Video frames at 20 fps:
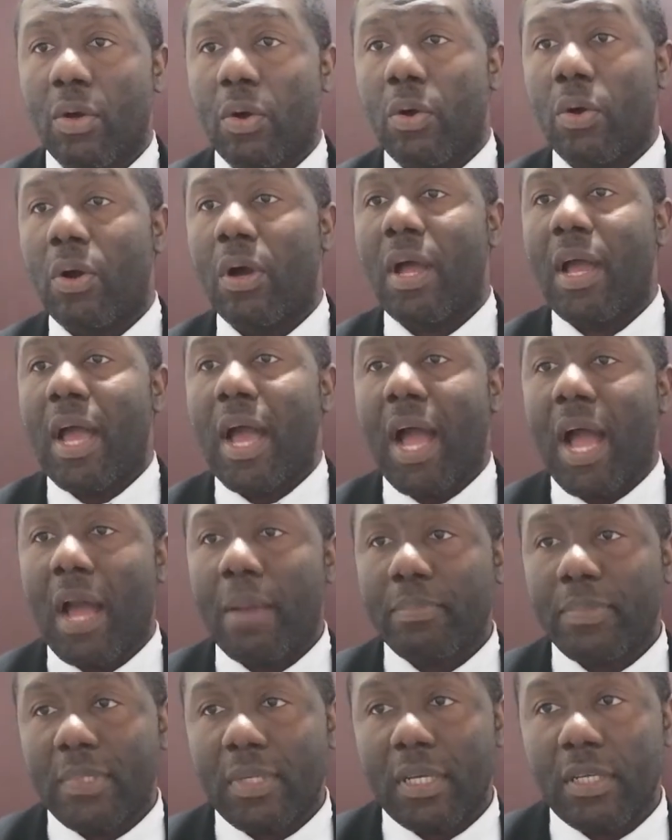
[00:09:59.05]
or
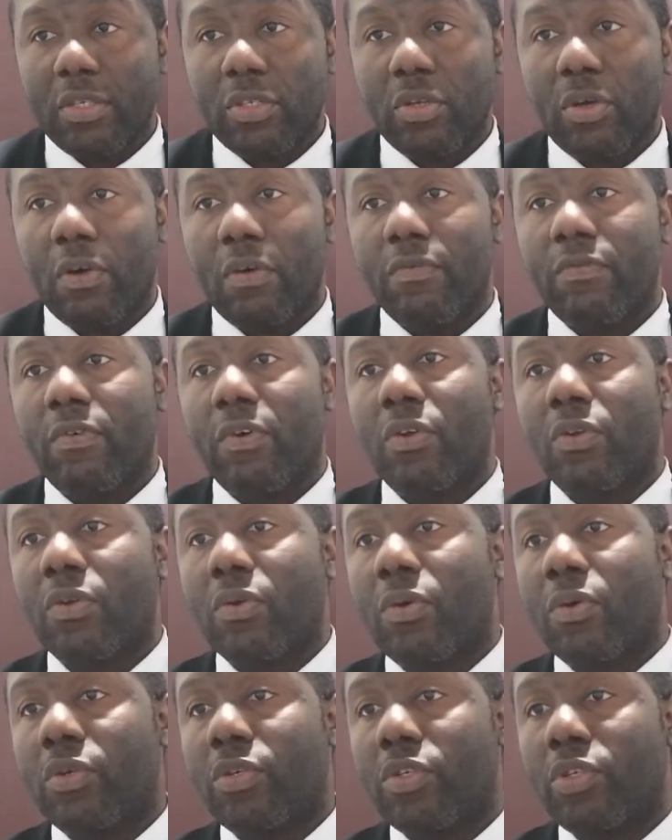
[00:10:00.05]
absence of
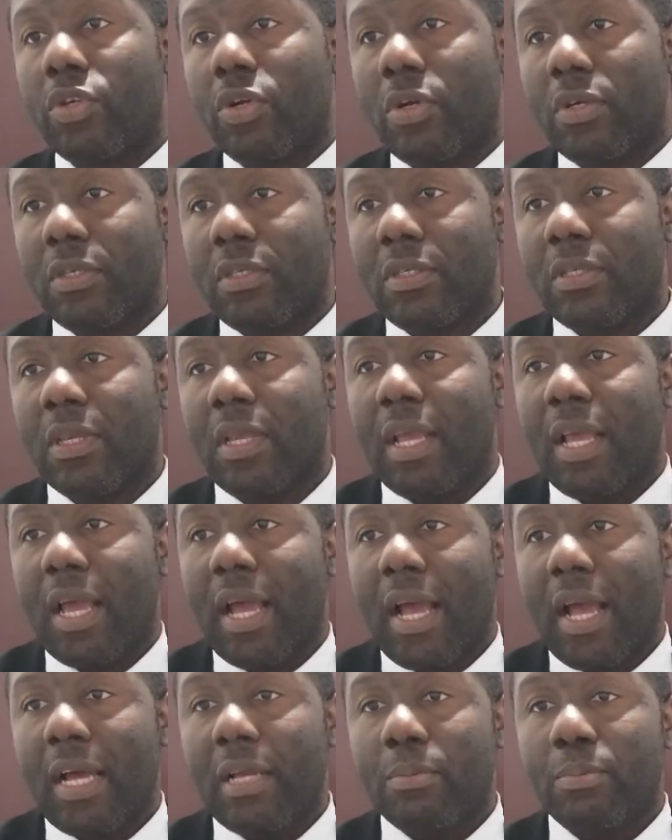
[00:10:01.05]
unconscious
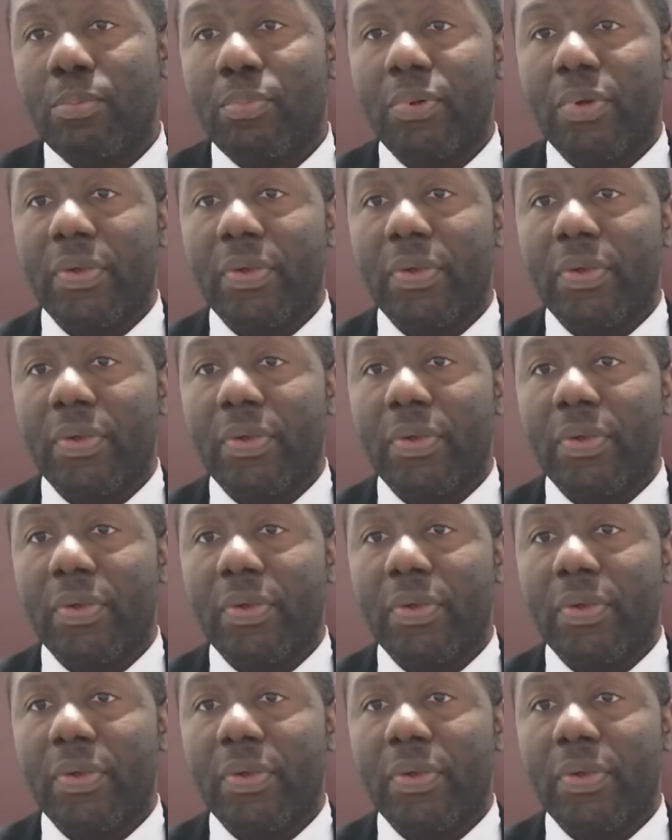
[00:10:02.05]
and